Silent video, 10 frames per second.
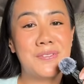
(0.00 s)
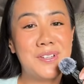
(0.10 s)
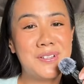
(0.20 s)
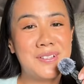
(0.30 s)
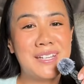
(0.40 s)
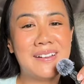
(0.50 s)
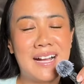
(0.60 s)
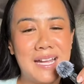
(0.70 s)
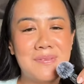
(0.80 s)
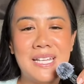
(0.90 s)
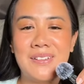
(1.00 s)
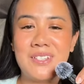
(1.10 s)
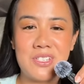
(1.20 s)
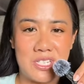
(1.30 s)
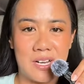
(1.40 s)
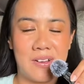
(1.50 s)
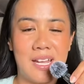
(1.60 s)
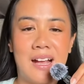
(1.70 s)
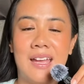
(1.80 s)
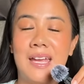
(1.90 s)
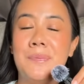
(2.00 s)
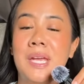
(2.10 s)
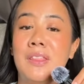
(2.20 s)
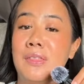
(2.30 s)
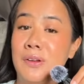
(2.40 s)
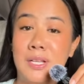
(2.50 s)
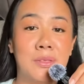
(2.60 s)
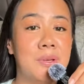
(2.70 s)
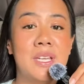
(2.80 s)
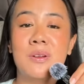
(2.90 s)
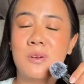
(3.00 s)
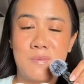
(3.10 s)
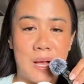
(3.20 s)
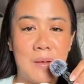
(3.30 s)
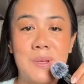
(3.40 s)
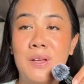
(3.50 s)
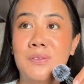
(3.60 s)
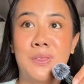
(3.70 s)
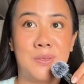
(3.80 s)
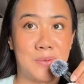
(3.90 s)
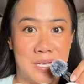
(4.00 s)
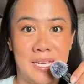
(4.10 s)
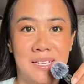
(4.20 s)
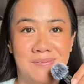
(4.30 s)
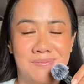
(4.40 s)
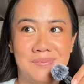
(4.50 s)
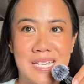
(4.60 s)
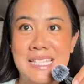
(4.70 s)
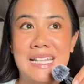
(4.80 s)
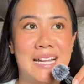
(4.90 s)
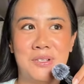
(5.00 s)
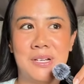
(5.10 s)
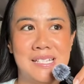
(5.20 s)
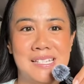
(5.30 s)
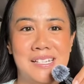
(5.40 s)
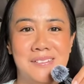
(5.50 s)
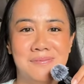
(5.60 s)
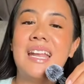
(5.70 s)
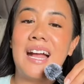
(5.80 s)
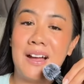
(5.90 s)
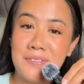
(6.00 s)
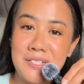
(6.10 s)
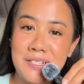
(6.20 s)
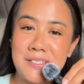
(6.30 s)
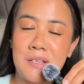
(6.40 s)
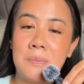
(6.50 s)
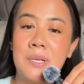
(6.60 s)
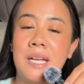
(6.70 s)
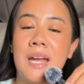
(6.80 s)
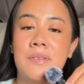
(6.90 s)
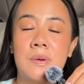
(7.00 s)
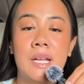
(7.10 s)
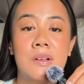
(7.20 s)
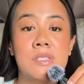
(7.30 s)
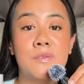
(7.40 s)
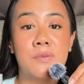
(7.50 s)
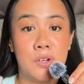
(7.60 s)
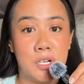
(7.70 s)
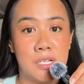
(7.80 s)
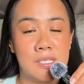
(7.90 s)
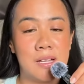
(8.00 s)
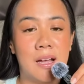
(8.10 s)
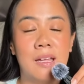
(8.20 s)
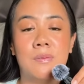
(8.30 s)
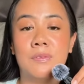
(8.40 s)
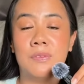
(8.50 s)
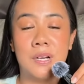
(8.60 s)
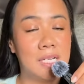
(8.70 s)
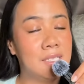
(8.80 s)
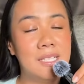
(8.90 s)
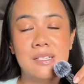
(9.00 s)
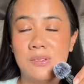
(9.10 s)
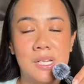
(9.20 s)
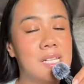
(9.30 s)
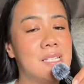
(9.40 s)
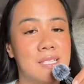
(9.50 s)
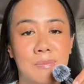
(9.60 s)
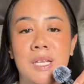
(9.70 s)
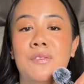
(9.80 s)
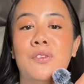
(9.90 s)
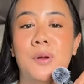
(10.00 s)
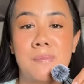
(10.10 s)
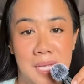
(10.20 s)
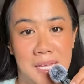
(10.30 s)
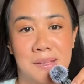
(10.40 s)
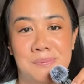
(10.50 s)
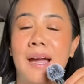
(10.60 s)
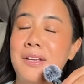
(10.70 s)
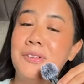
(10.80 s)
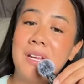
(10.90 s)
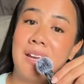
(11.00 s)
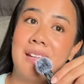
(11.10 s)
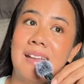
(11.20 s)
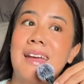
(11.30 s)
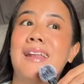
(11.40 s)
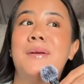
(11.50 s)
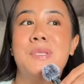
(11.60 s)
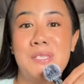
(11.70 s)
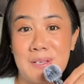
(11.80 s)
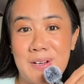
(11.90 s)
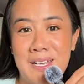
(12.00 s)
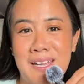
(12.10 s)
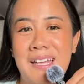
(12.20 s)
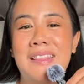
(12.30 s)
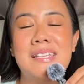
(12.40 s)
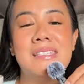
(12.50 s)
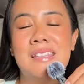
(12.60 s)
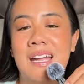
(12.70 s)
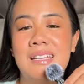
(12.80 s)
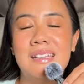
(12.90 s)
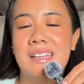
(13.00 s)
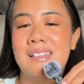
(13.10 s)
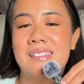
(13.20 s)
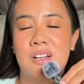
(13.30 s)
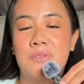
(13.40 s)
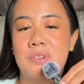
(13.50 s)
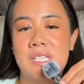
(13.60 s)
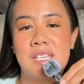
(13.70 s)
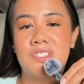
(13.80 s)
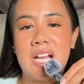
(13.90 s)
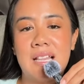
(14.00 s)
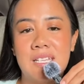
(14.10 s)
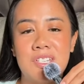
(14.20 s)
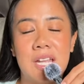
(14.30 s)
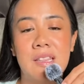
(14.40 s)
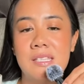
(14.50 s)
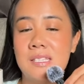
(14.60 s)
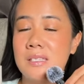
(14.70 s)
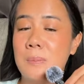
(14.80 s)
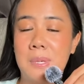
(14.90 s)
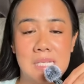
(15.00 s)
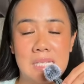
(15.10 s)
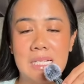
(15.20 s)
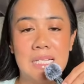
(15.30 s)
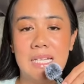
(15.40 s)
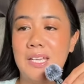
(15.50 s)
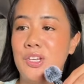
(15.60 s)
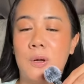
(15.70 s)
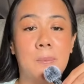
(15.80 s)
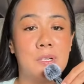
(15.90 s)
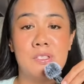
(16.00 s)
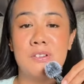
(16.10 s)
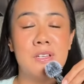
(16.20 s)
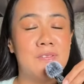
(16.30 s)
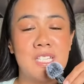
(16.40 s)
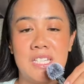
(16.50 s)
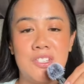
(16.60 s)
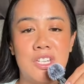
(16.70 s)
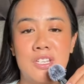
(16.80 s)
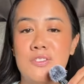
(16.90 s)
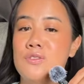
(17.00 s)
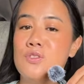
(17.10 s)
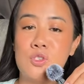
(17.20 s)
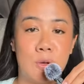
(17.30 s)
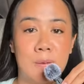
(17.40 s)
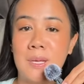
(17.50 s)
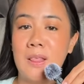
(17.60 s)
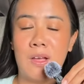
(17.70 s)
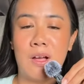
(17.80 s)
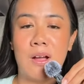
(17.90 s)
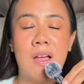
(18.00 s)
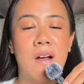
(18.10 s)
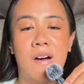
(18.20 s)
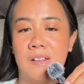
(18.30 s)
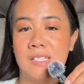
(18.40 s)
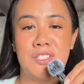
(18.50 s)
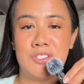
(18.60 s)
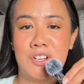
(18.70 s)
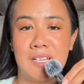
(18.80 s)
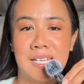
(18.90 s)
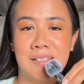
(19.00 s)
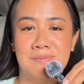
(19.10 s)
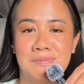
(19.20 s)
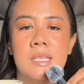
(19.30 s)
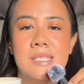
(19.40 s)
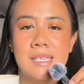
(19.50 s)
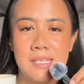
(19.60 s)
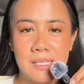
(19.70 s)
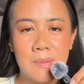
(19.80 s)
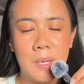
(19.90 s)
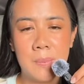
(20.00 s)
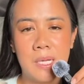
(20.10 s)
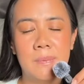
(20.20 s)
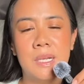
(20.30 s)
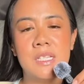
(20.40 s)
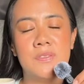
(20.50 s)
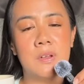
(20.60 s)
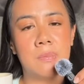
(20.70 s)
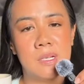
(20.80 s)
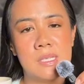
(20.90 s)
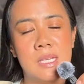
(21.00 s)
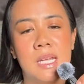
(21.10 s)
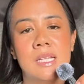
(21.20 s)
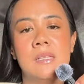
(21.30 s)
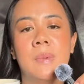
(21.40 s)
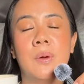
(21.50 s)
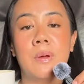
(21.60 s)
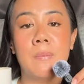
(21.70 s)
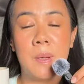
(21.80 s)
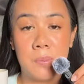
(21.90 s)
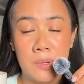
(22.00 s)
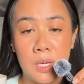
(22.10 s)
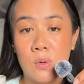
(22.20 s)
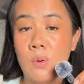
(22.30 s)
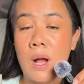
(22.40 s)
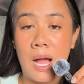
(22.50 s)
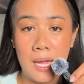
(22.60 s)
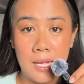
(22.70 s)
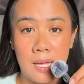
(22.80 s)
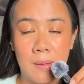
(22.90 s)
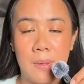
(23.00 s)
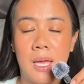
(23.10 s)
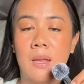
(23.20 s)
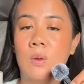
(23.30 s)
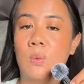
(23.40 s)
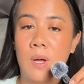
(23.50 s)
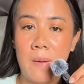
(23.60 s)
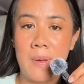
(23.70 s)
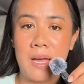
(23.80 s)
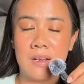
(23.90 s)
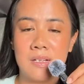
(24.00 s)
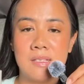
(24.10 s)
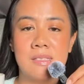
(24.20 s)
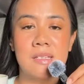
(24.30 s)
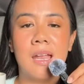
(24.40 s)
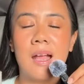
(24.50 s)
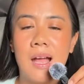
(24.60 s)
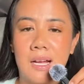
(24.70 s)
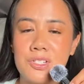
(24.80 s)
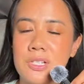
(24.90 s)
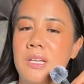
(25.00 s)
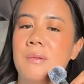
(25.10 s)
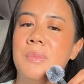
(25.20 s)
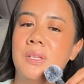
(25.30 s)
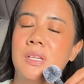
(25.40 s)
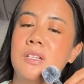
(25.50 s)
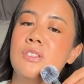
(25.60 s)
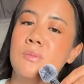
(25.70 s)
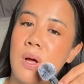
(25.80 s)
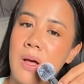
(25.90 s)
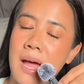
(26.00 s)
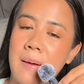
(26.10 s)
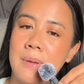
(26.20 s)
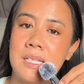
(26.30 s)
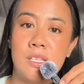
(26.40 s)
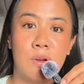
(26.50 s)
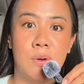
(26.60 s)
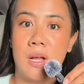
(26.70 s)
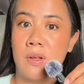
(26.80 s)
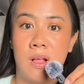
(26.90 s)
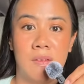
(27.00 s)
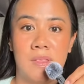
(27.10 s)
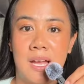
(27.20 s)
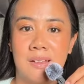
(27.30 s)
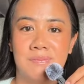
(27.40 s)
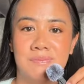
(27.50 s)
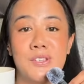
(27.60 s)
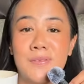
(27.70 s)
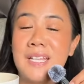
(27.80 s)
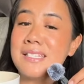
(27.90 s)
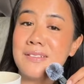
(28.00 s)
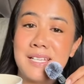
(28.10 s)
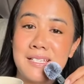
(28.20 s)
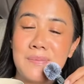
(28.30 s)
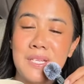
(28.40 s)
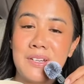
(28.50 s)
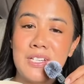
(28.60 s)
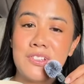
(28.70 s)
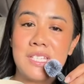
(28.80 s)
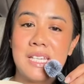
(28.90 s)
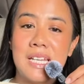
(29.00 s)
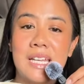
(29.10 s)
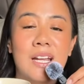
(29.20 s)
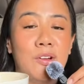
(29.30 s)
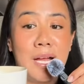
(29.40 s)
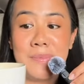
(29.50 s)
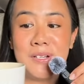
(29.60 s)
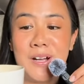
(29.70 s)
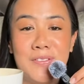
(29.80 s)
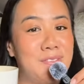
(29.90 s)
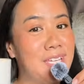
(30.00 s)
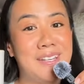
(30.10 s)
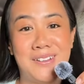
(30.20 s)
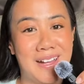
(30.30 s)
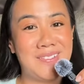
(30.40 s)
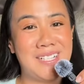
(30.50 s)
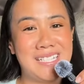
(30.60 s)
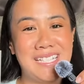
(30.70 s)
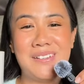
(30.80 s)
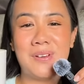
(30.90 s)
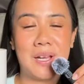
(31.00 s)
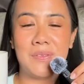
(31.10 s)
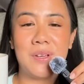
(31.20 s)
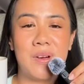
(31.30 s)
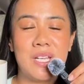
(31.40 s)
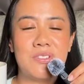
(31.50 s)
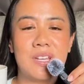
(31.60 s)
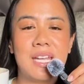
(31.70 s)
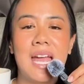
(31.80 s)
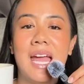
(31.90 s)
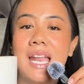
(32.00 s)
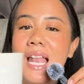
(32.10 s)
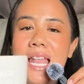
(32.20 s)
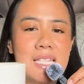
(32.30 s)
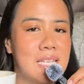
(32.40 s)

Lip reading: if you're new here, hi, my name is Cherry. I am a 33-year-old mom of three. Isn't that crazy? And after years of putting everyone else first, I am finally doing something for me. I created and I'm starting this 90-day self-reset challenge, and this is basically your personal invitation to join me along on this journey. This isn't about becoming a different person, it's about remembering who I am and what matters and actually building small habits around all of that. So if that sounds like something you're interested in, grab your coffee, grab your tea, whatever you want to drink, and let's